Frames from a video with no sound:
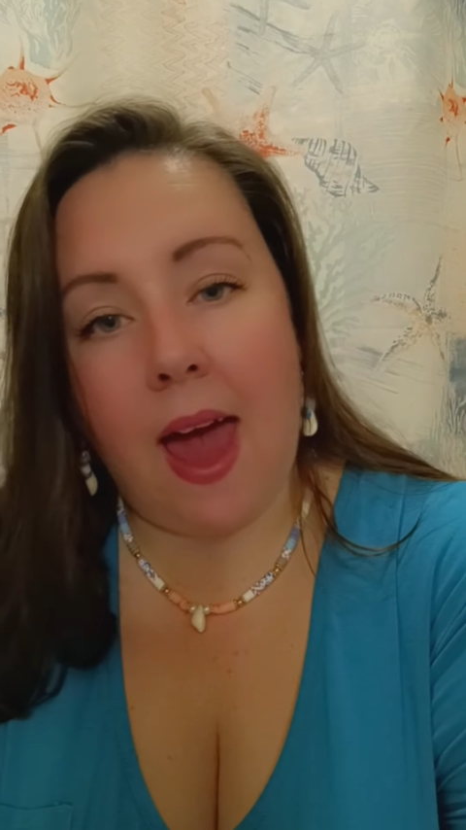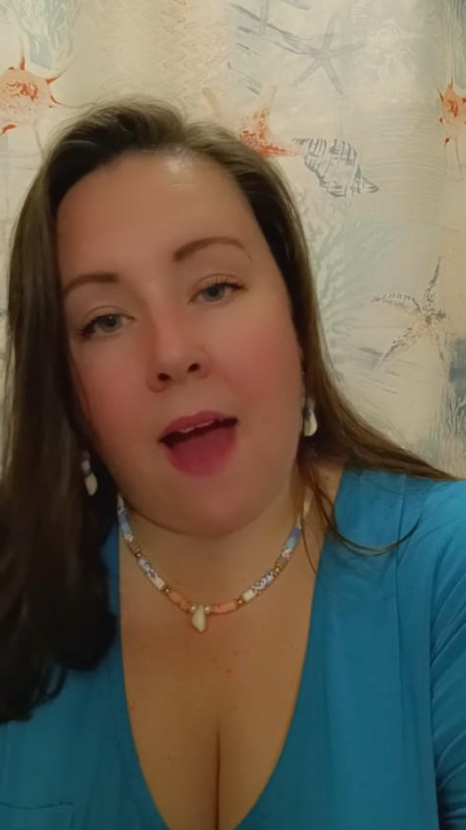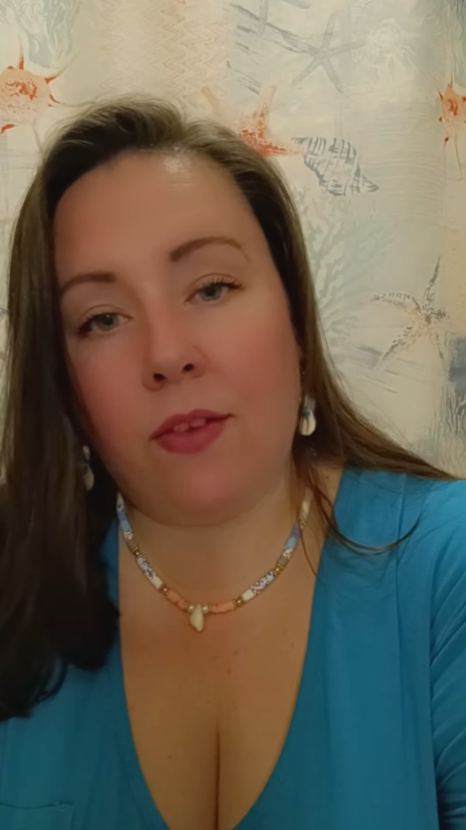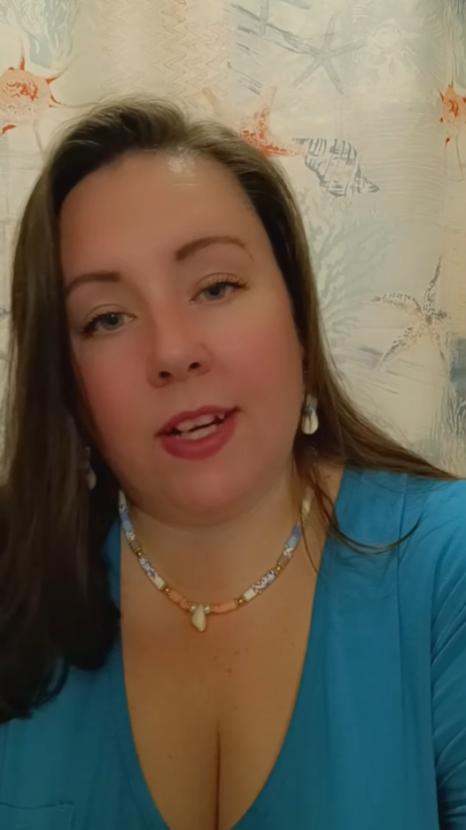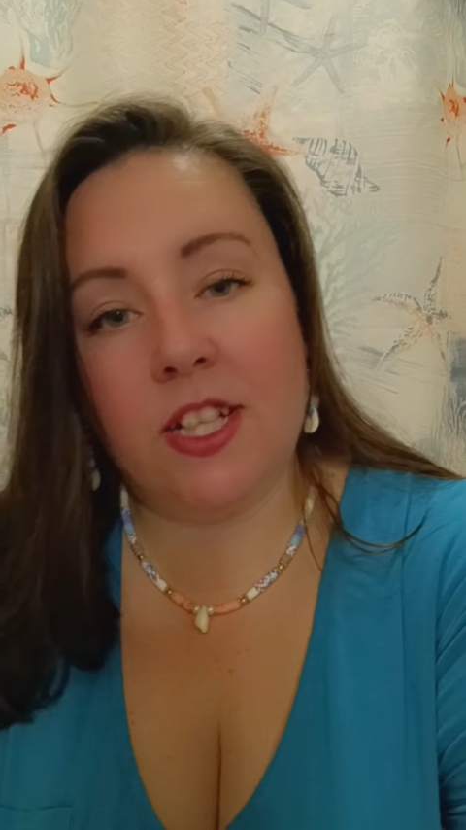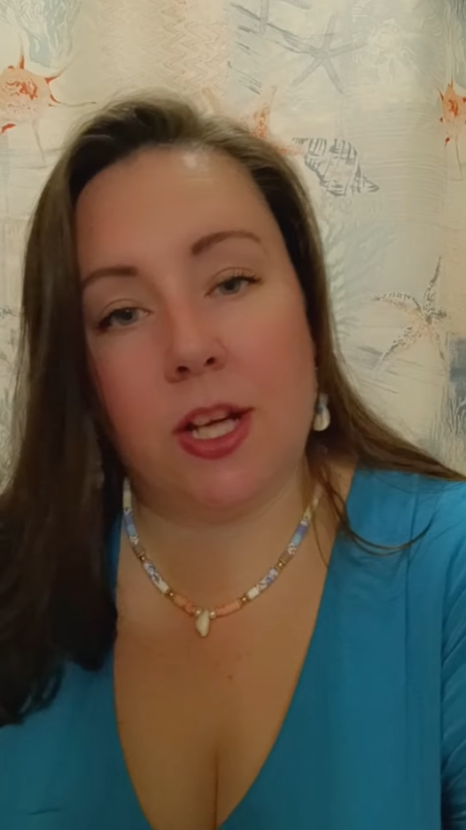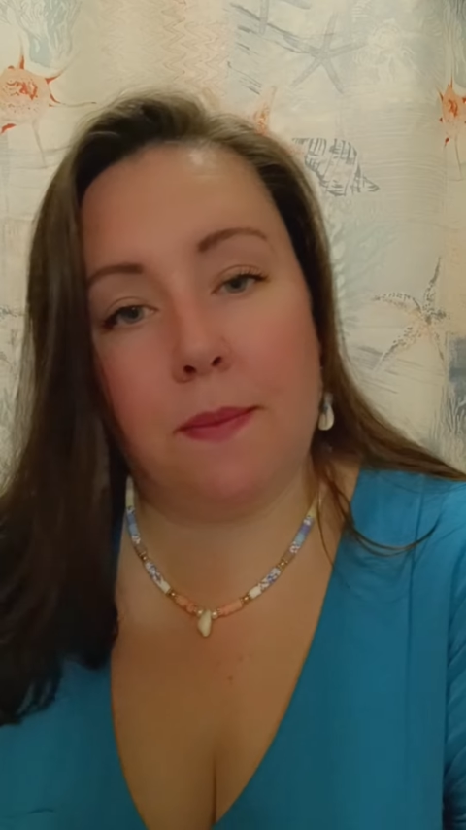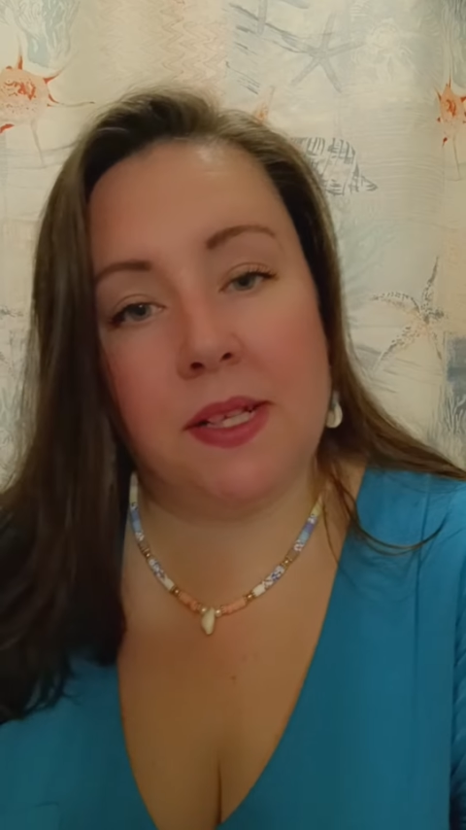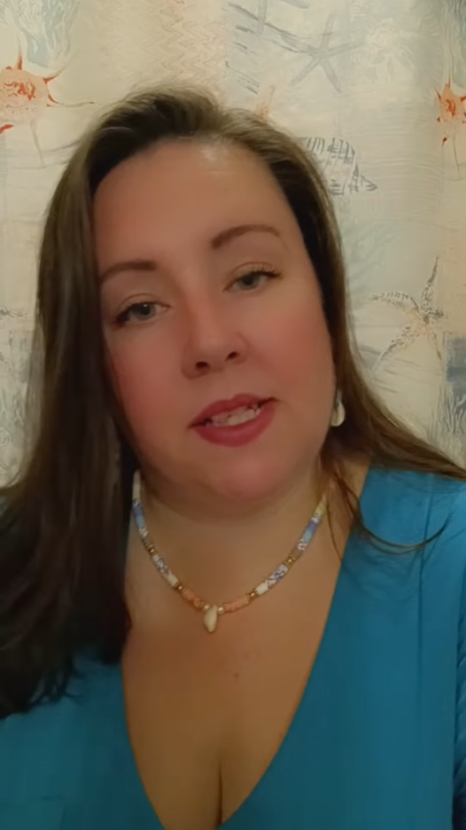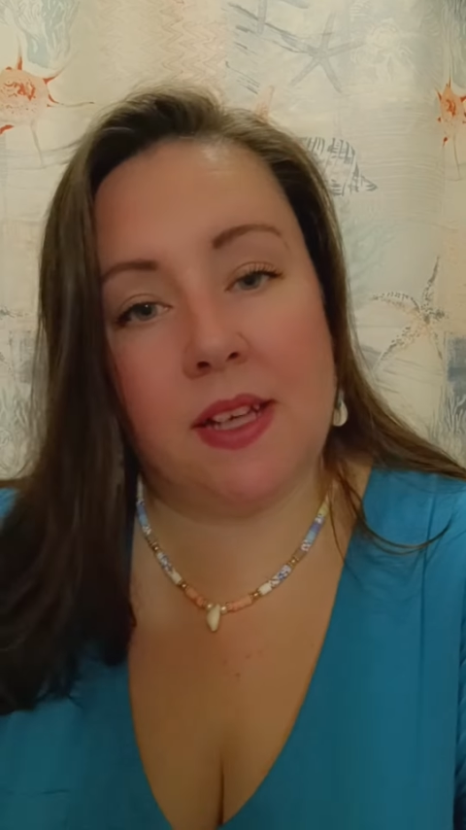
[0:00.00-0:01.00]
every
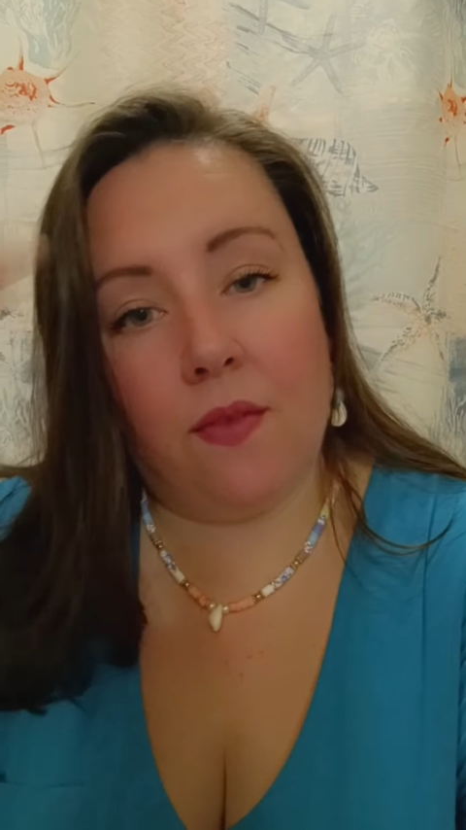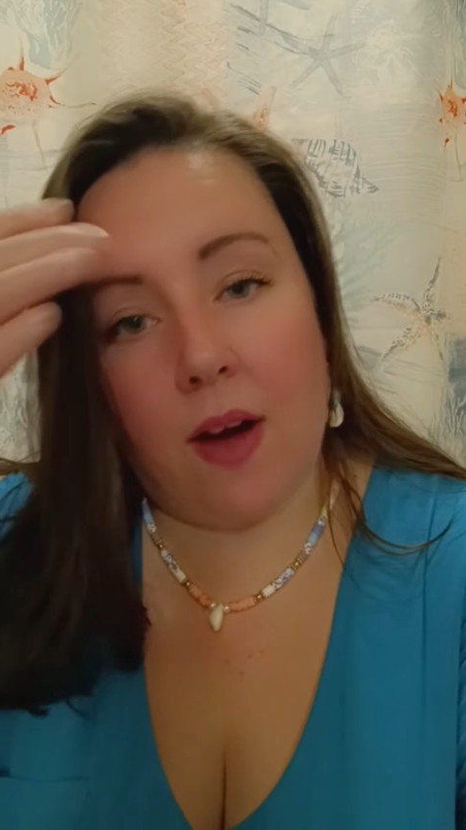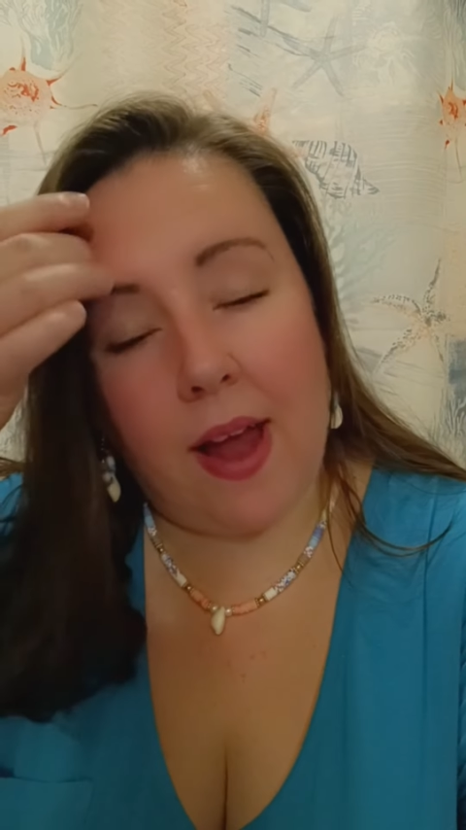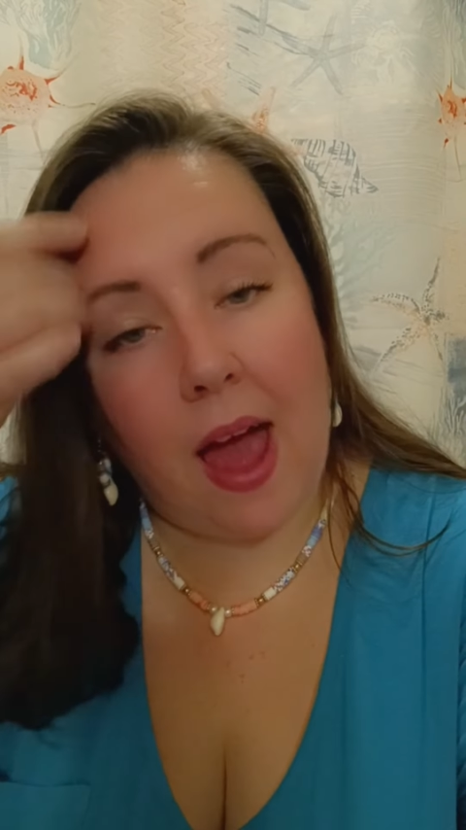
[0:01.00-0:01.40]
ship is different.